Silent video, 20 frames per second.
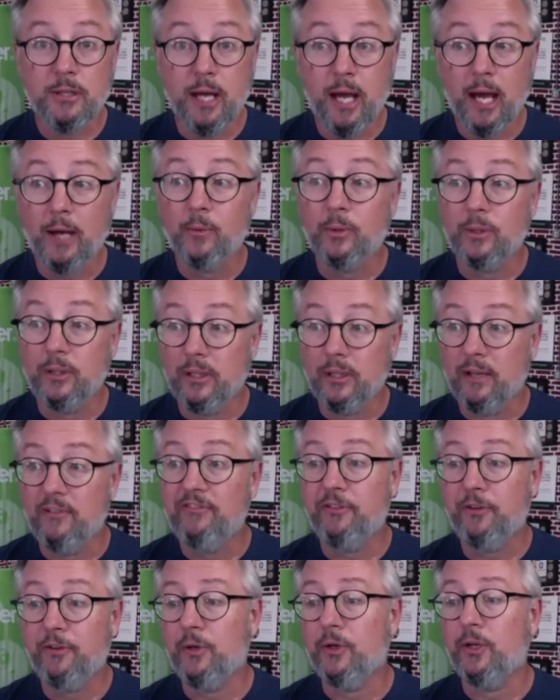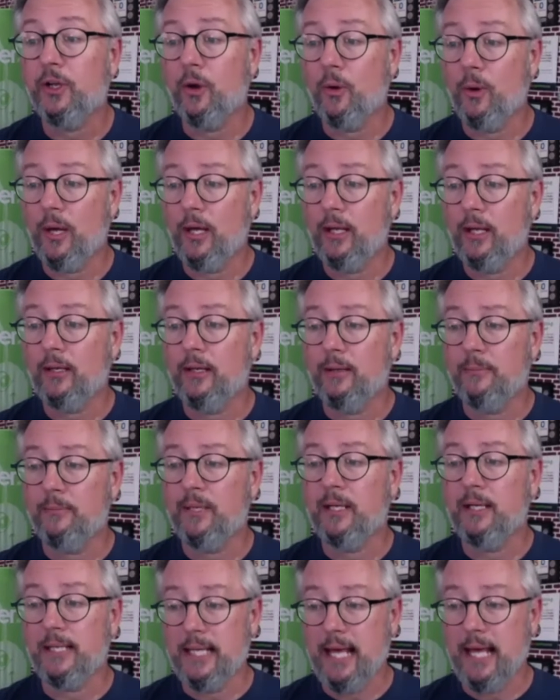I would love for you to go ahead and give
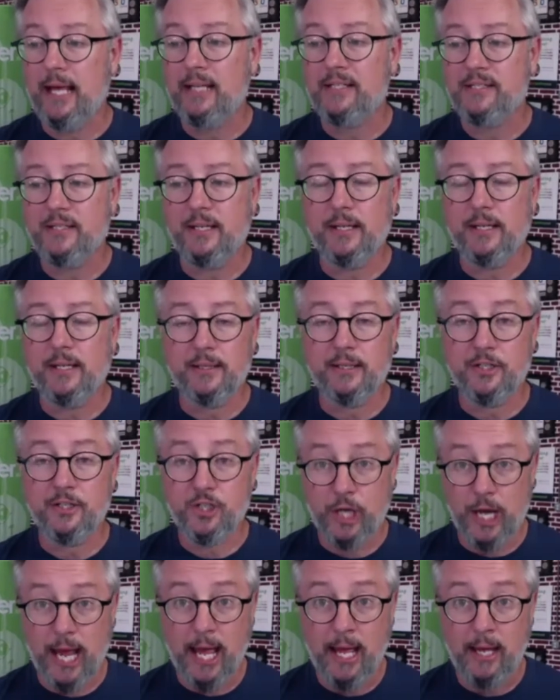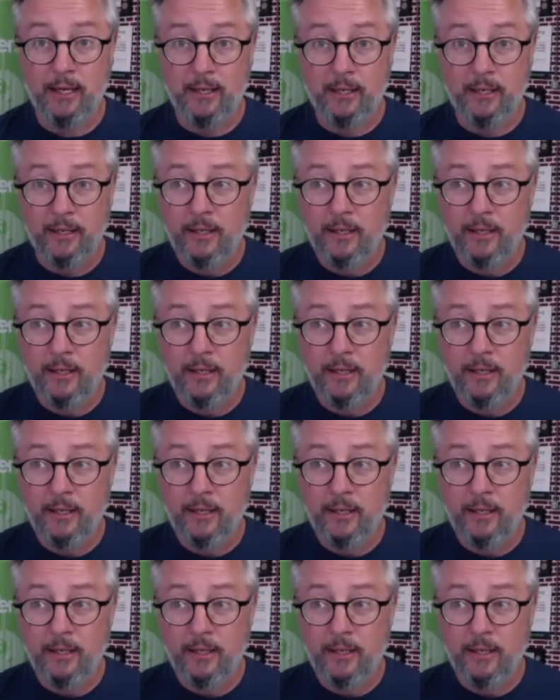me a yes in the chat